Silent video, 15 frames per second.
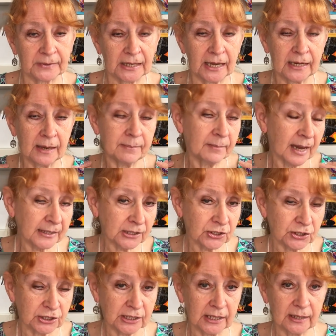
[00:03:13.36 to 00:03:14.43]
And I
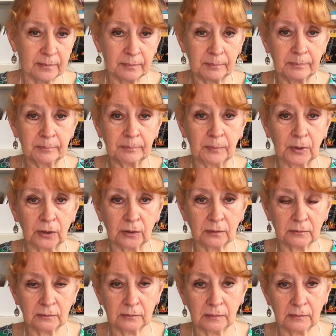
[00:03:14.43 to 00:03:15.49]
managed it, but
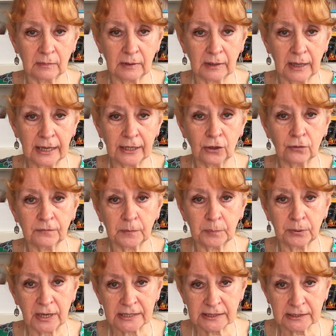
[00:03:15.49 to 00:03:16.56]
I
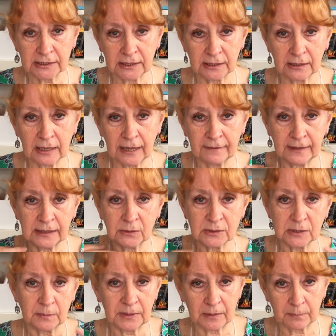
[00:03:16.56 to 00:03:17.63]
overpressed it and then it was
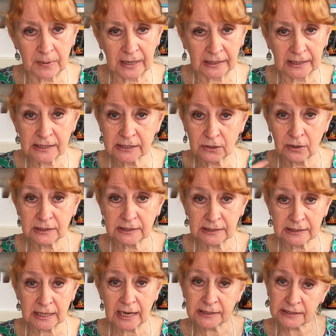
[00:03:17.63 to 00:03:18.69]
a bit baggy. So I
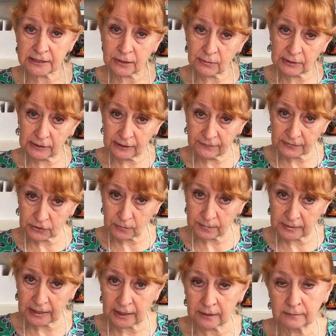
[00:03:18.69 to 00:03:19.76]
decided I would leave it up
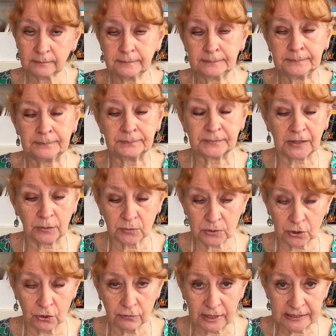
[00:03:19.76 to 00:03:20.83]
there. It was
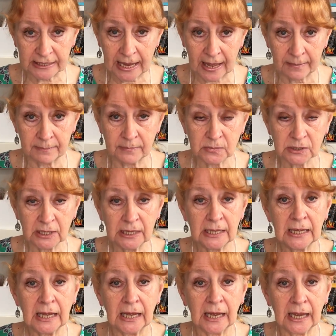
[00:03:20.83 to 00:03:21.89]
already hemmed,
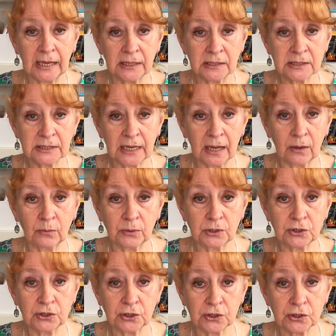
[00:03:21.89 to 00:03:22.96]
and I
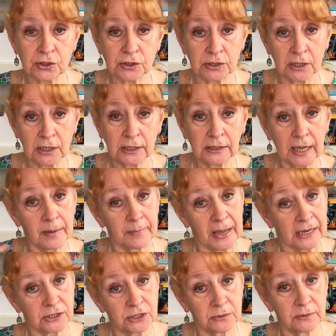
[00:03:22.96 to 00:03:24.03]
would just get
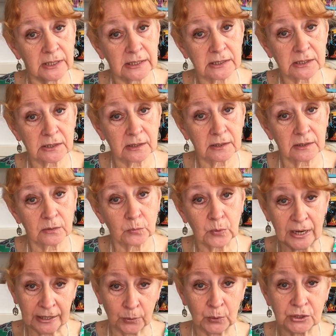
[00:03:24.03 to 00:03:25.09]
back to it
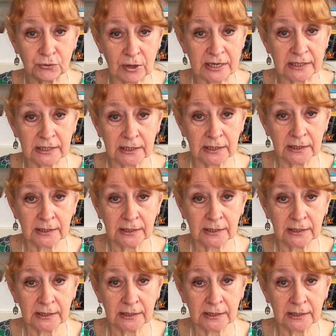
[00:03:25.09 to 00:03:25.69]
when I was ready.